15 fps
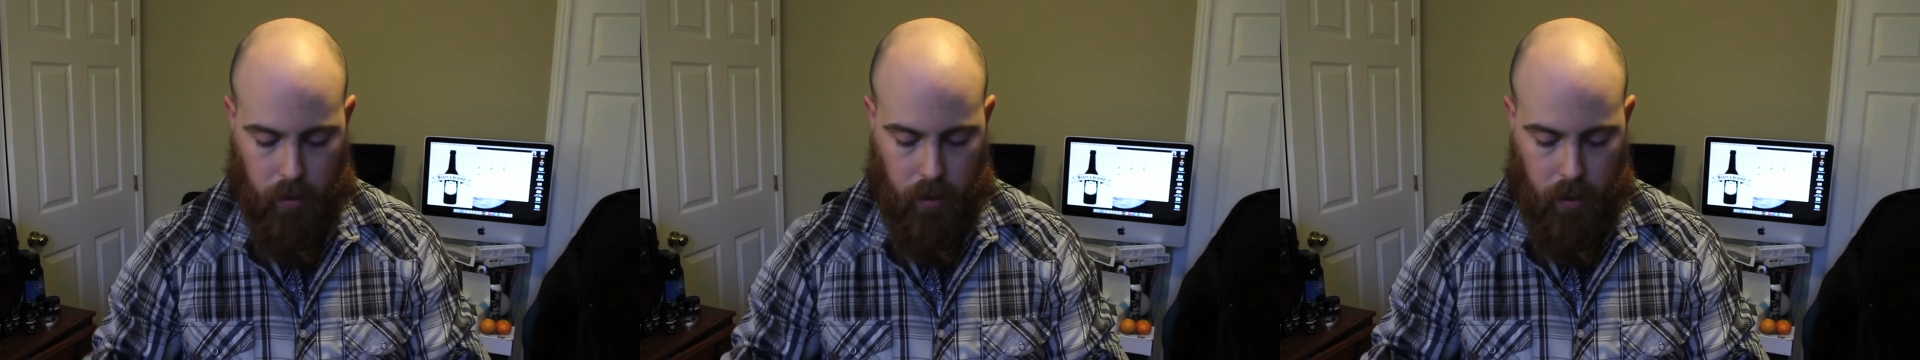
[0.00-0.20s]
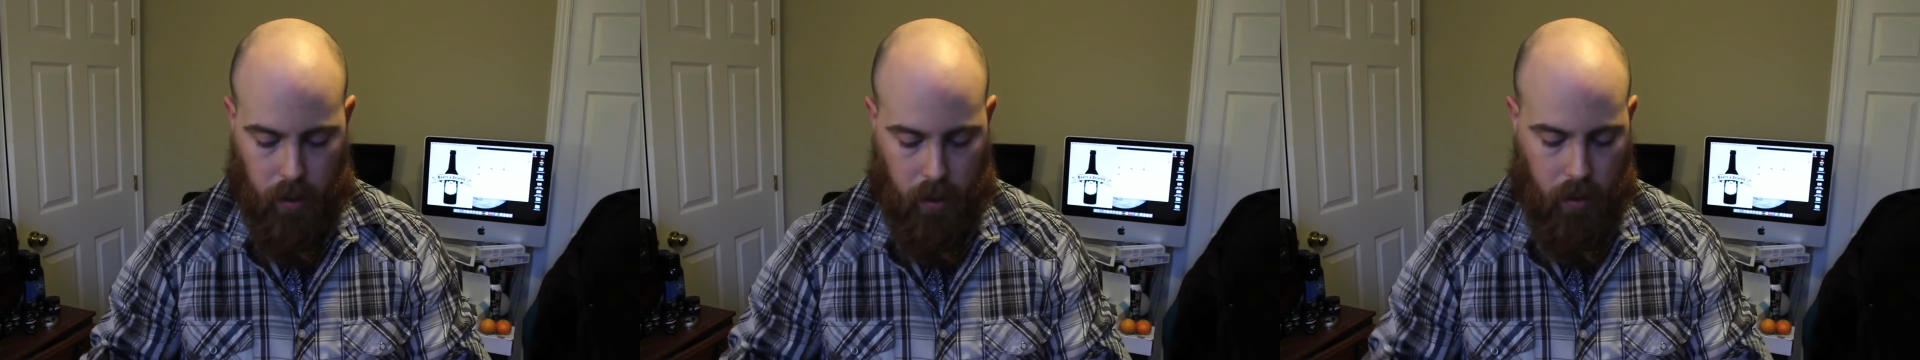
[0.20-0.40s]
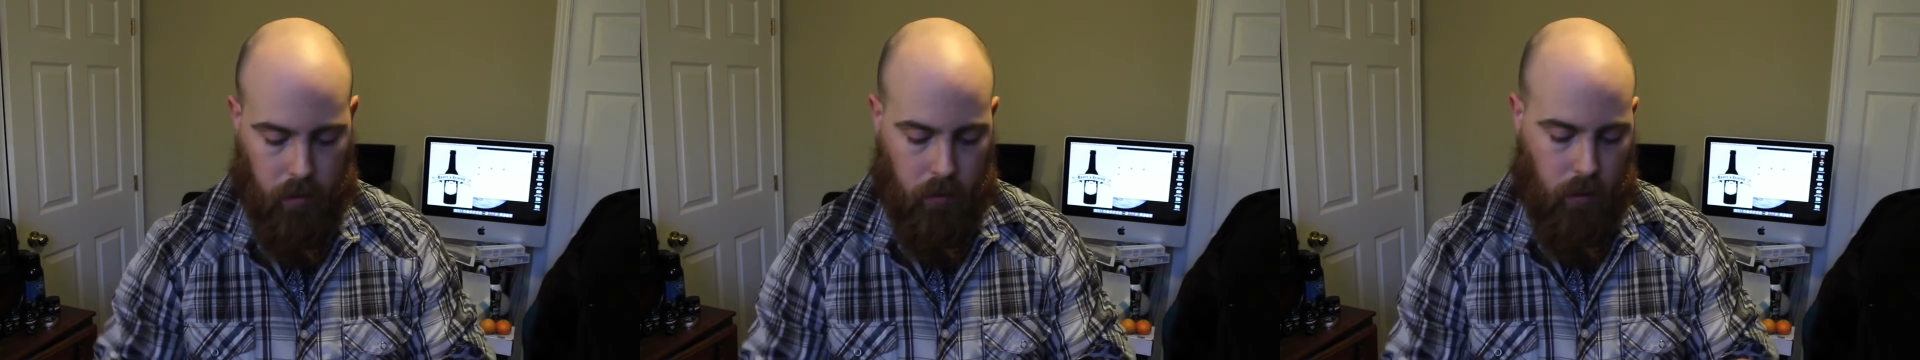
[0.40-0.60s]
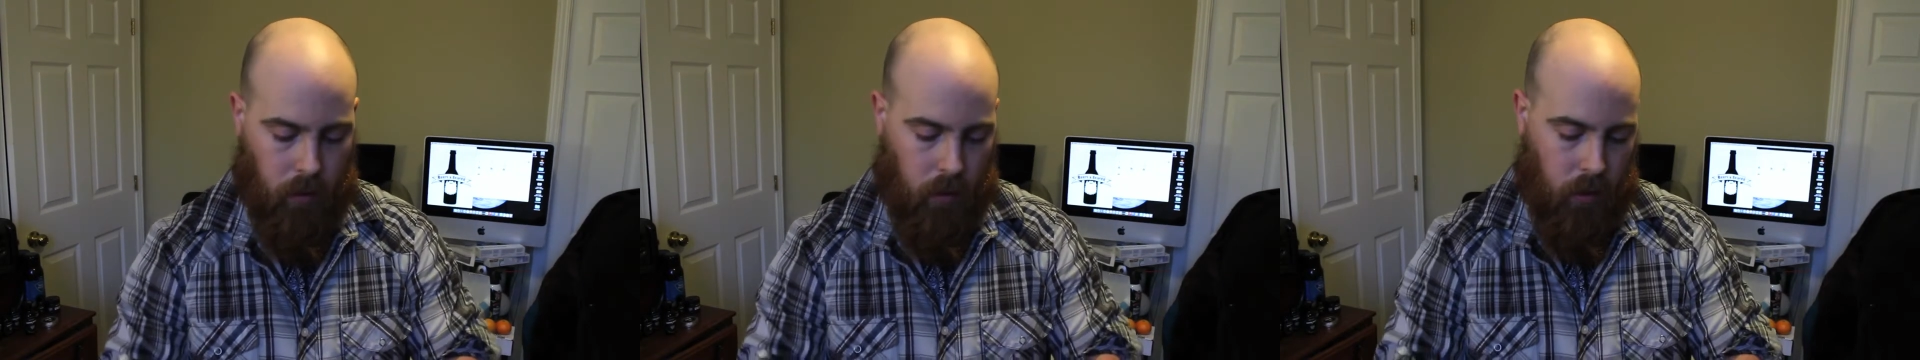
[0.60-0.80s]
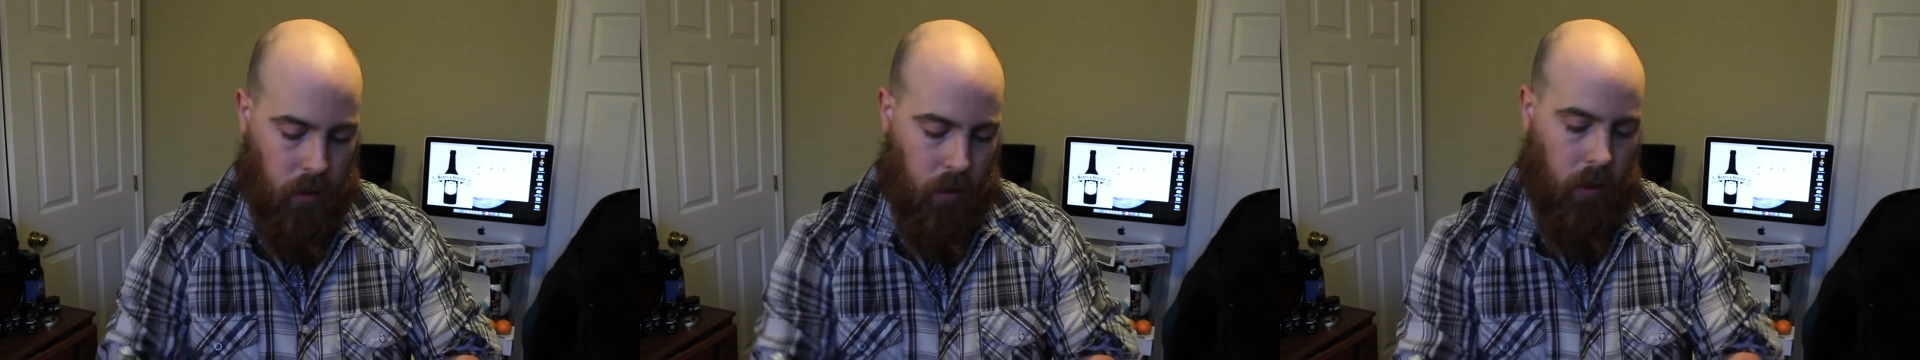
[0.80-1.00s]
had
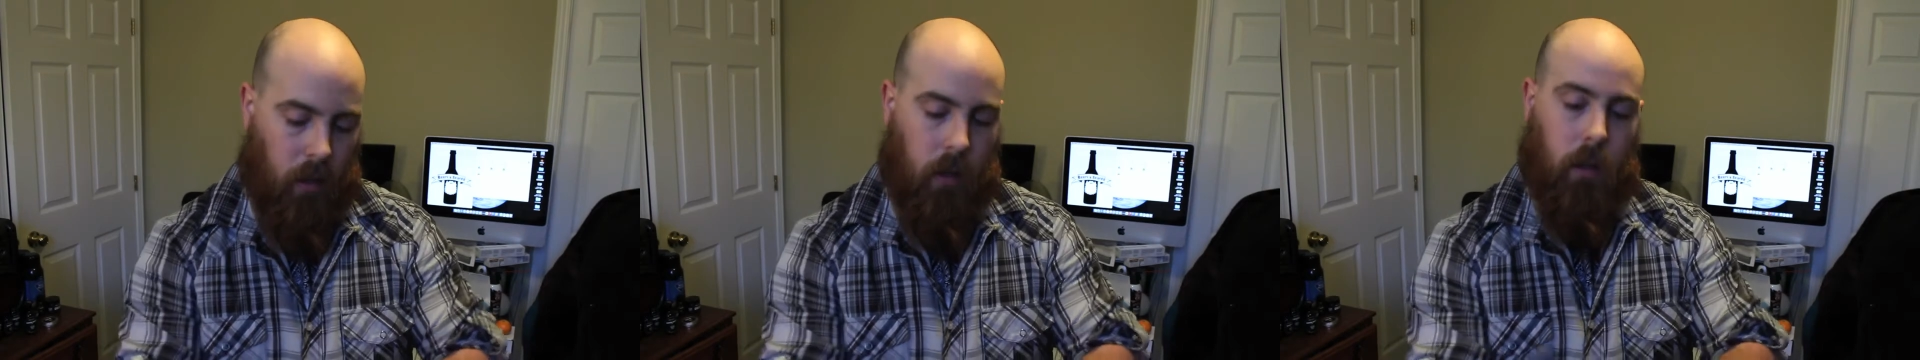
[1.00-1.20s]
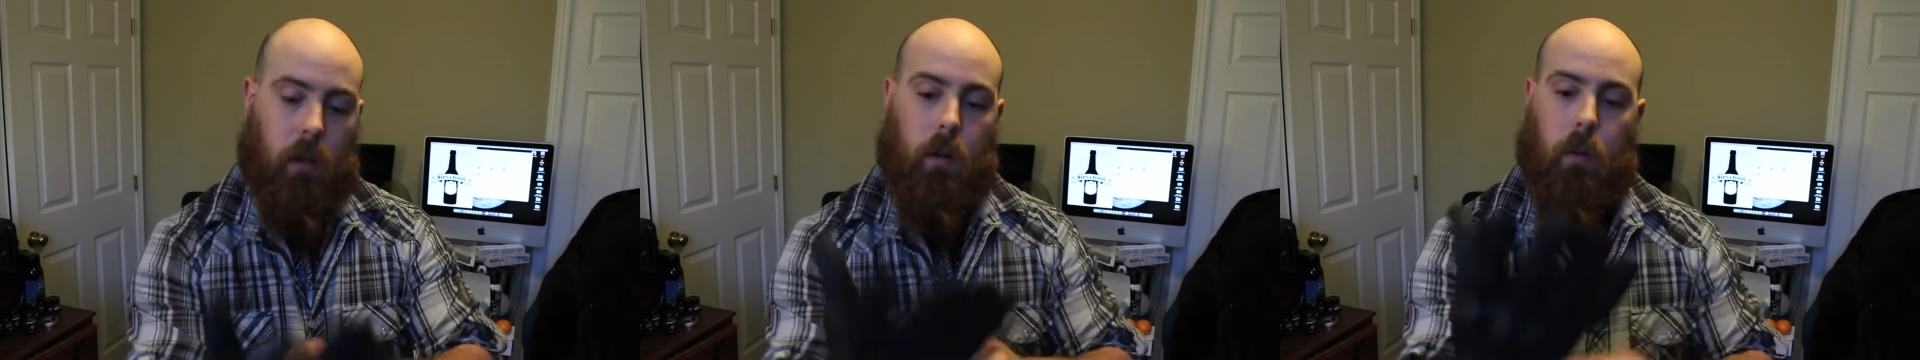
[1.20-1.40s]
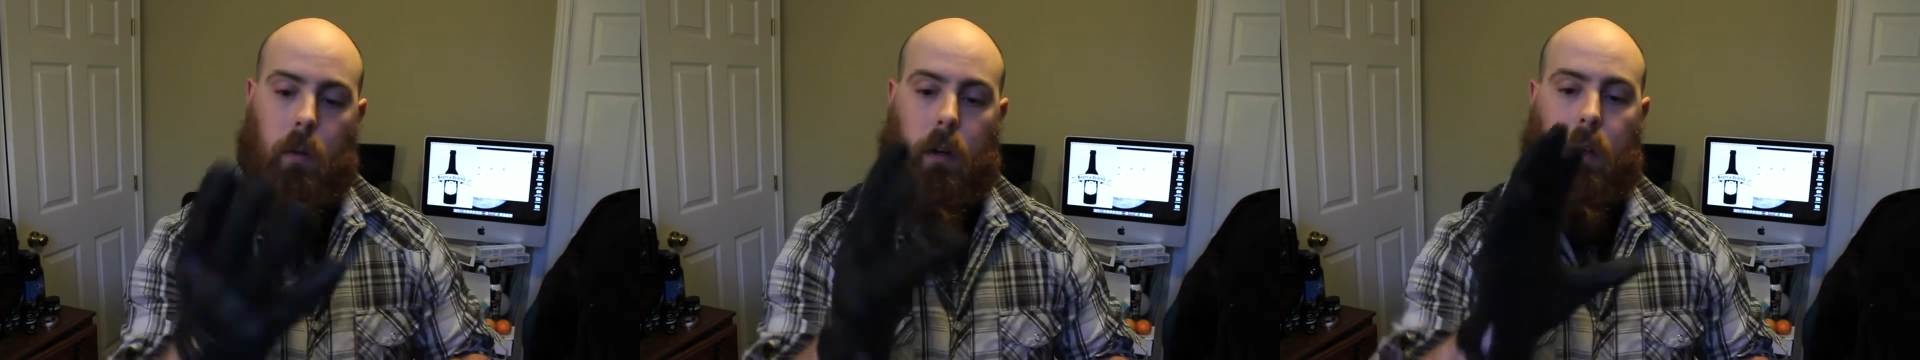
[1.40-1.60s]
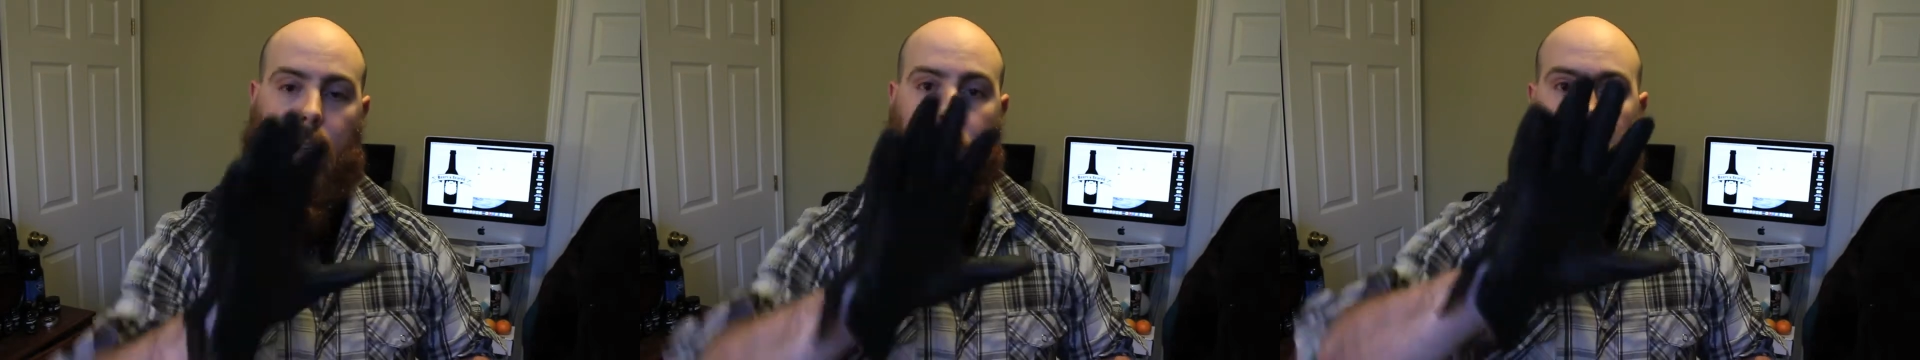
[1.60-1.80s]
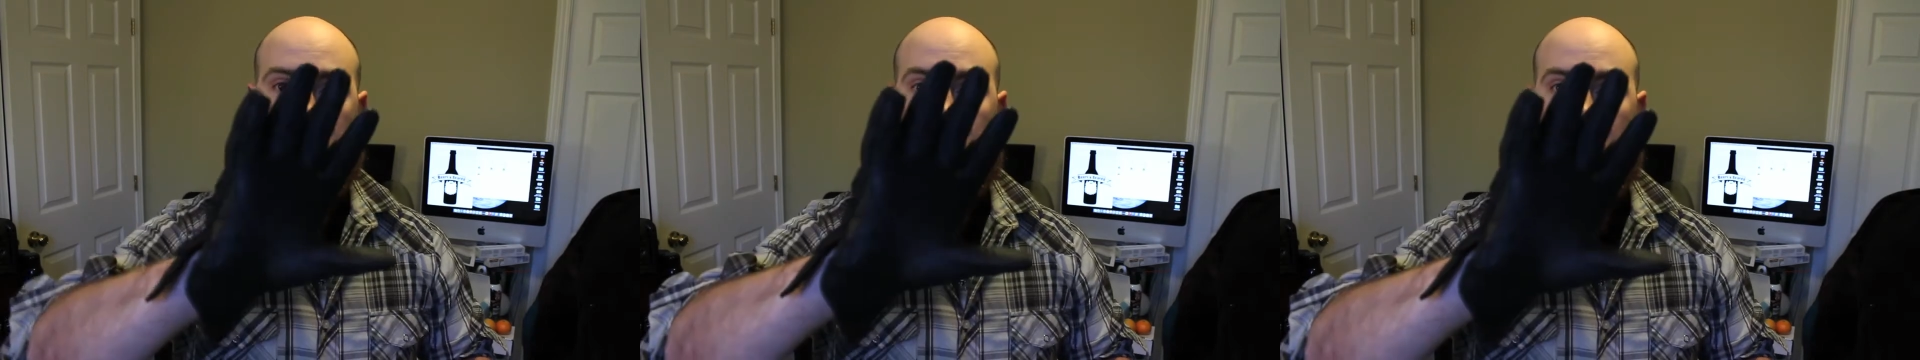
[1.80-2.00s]

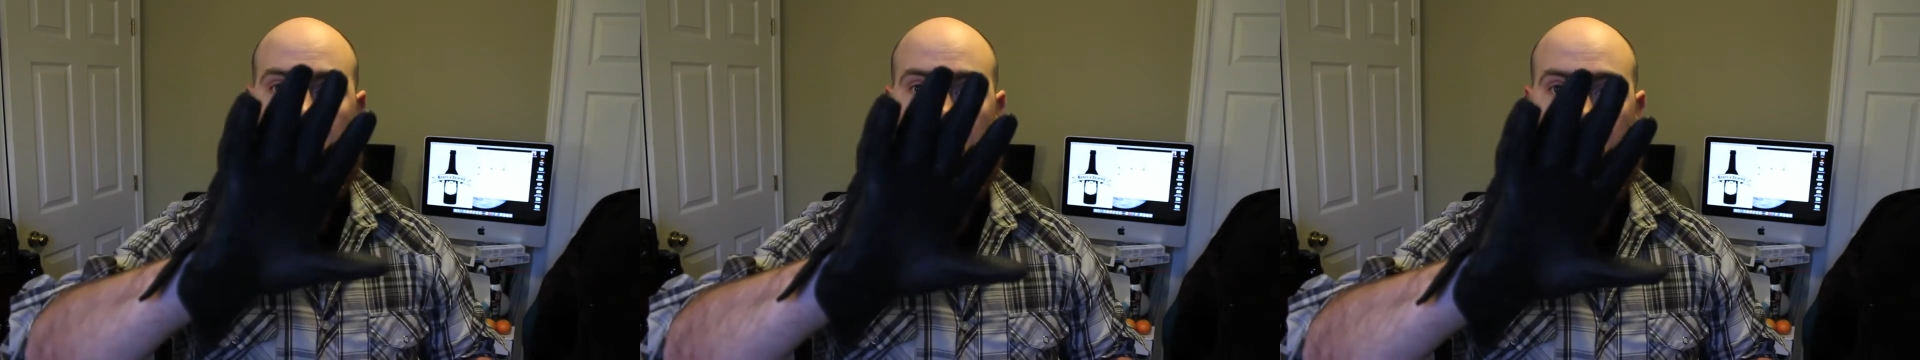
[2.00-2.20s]
was